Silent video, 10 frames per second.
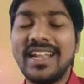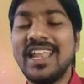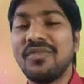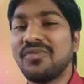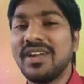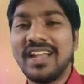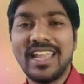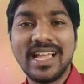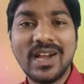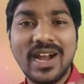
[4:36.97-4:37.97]
definitely
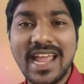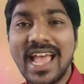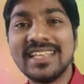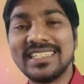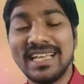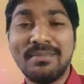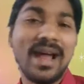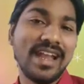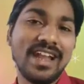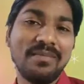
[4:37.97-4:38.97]
God has
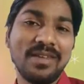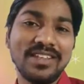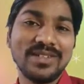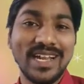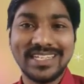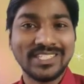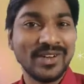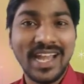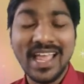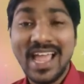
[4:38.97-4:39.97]
abandoned me. So let's
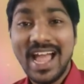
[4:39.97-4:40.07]
read.